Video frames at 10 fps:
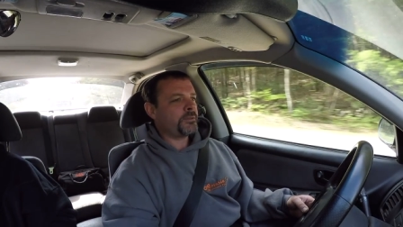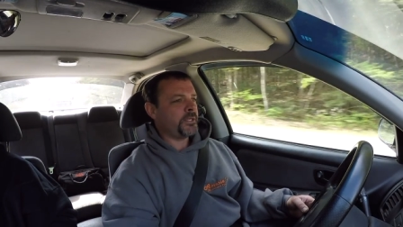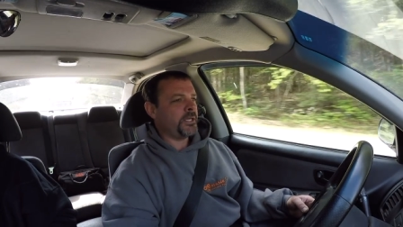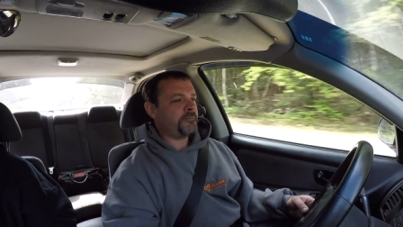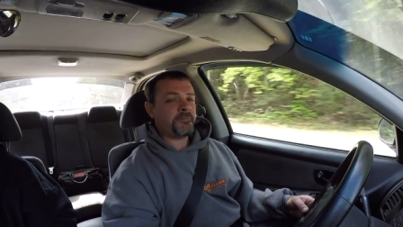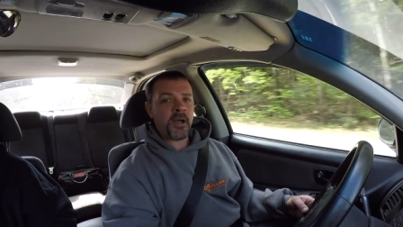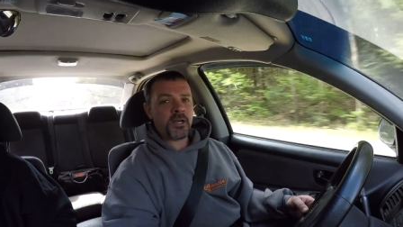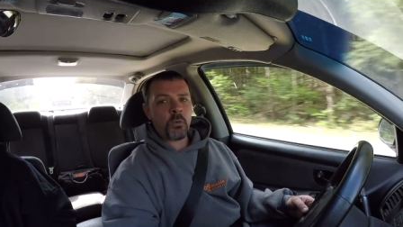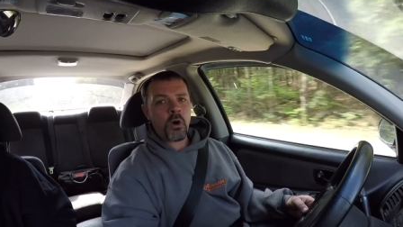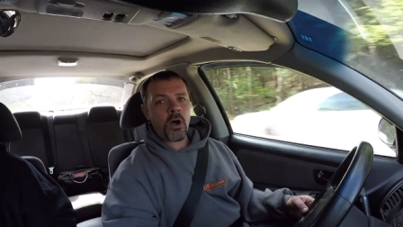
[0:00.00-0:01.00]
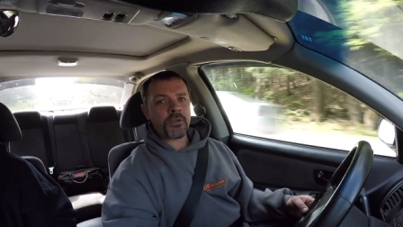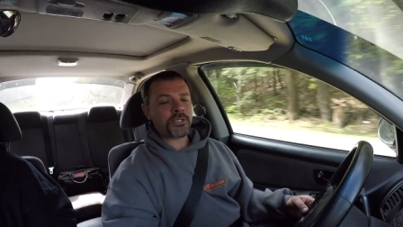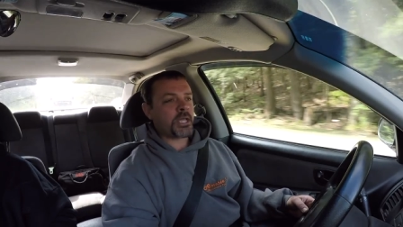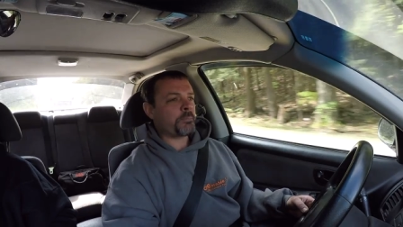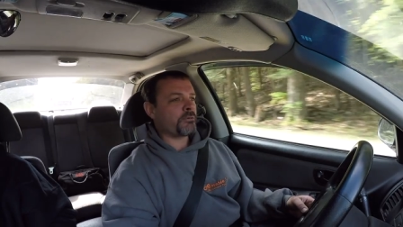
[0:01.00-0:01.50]
the firewall
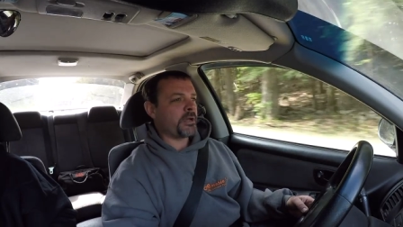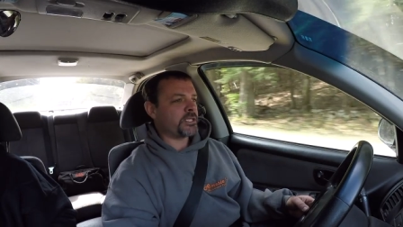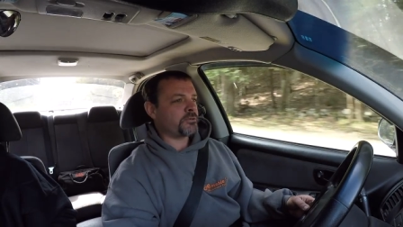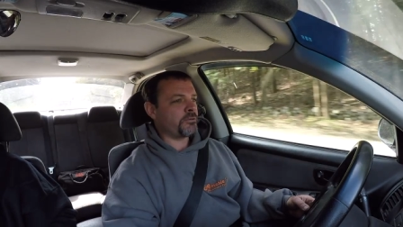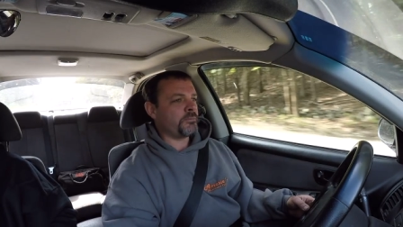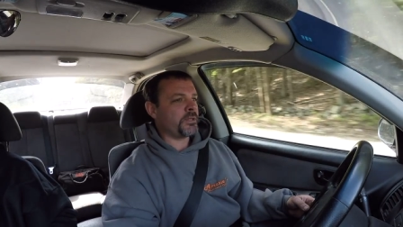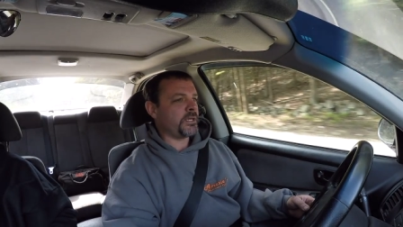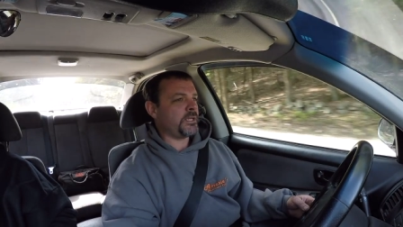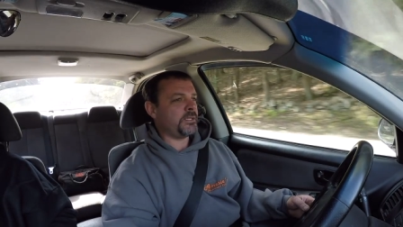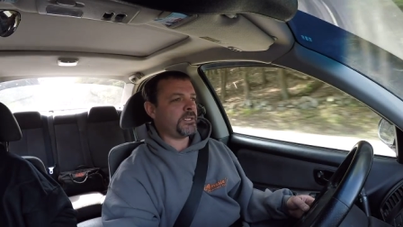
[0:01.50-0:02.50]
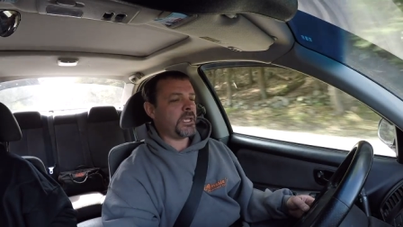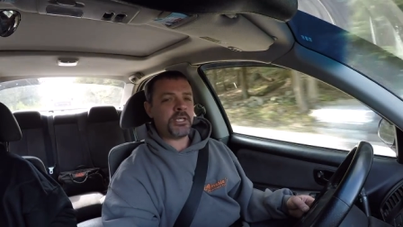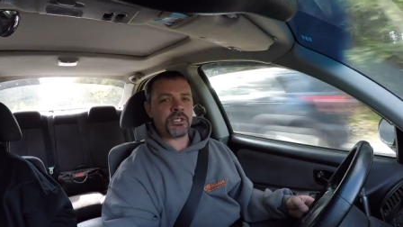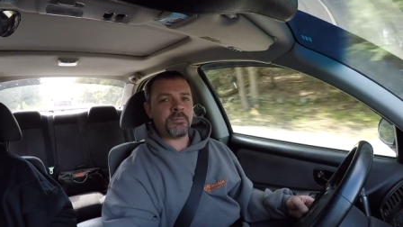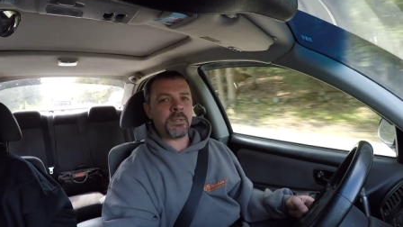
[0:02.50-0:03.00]
separates from the
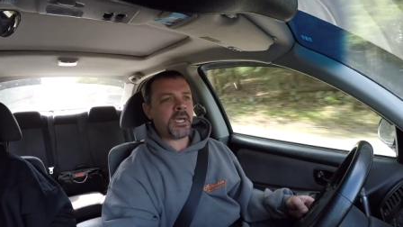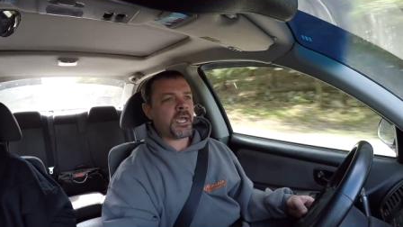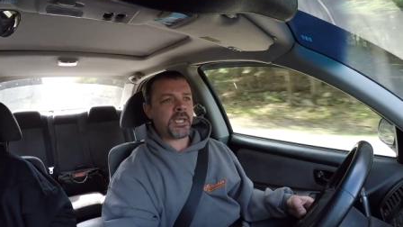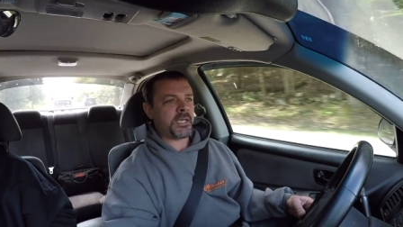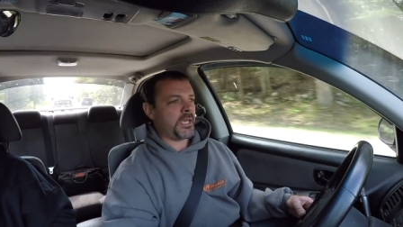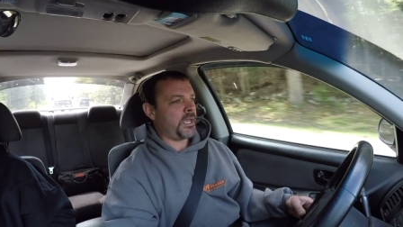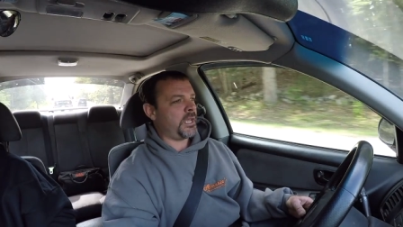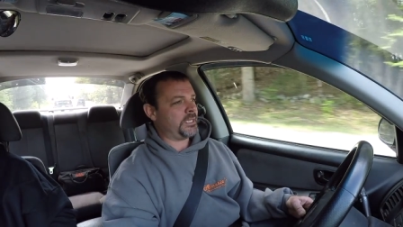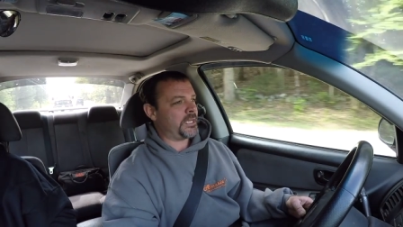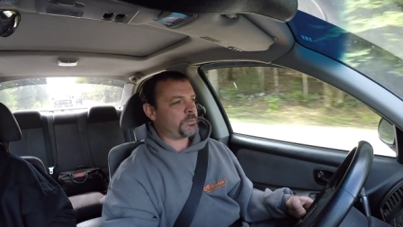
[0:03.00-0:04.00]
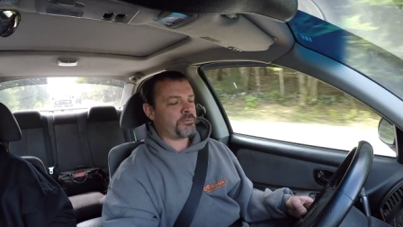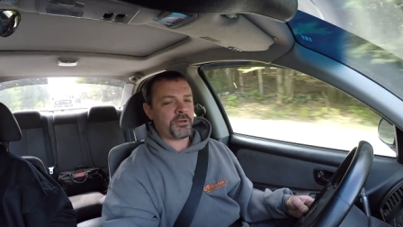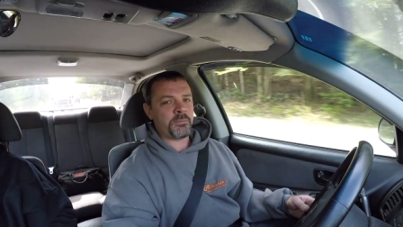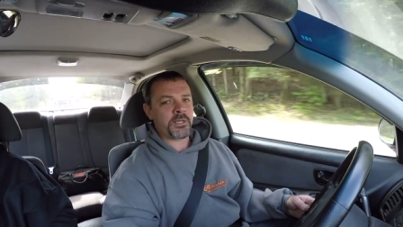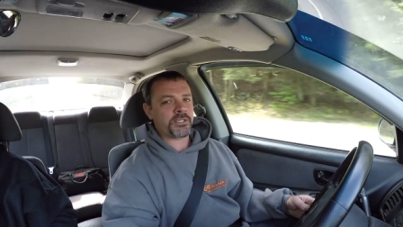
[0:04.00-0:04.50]
engine bay, and that's
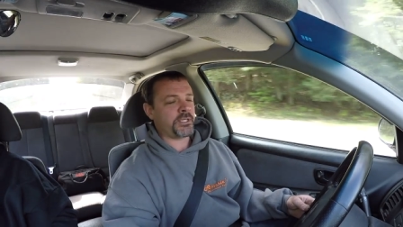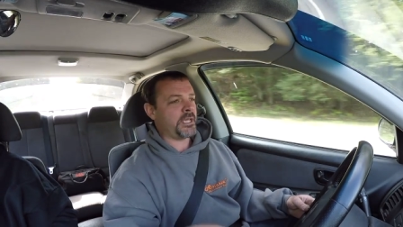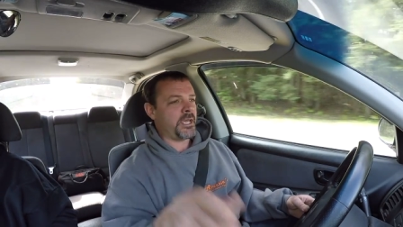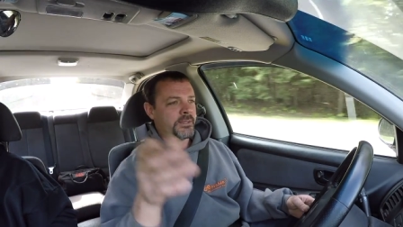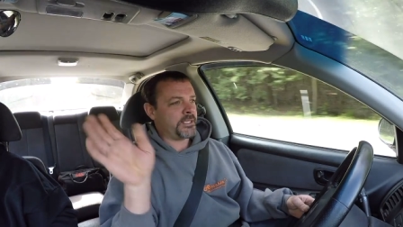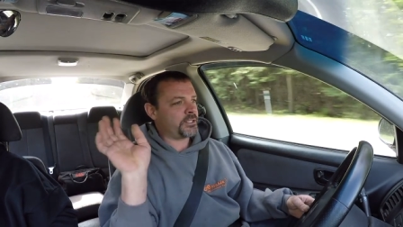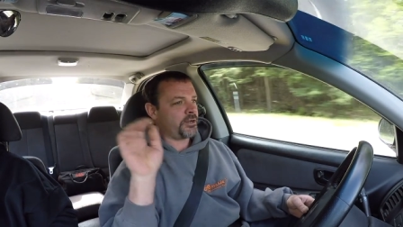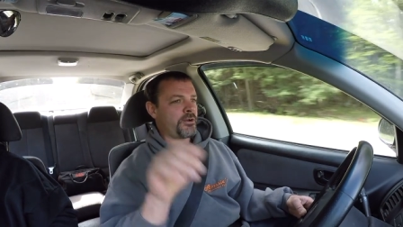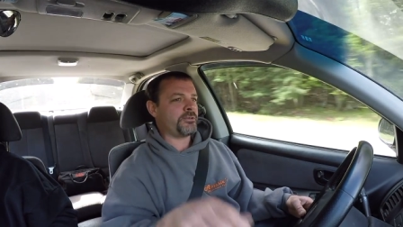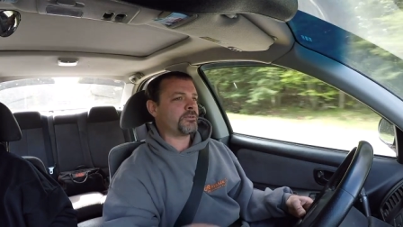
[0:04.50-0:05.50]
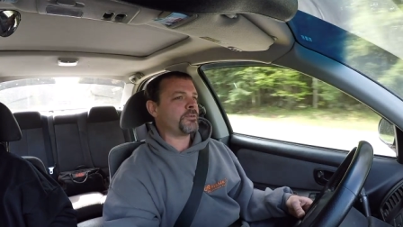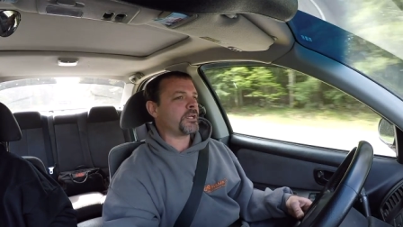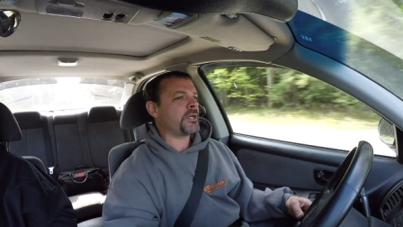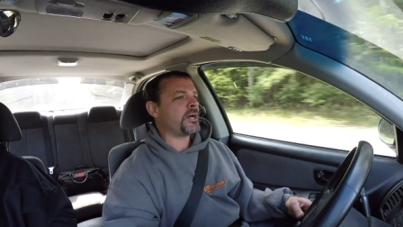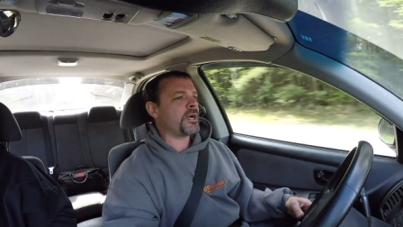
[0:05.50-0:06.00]
pretty much the end. That's curtains for
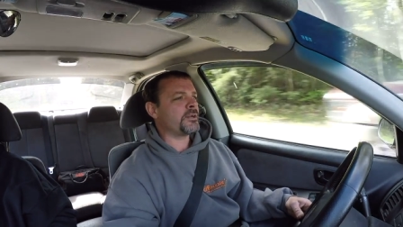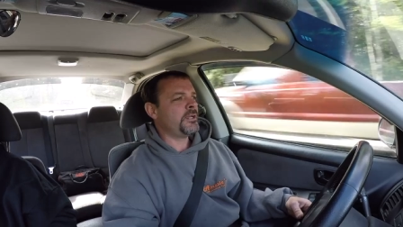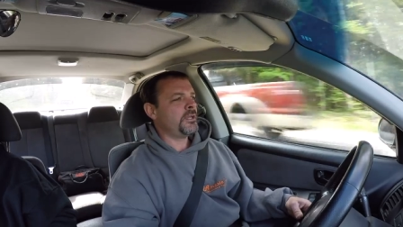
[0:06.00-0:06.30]
the car.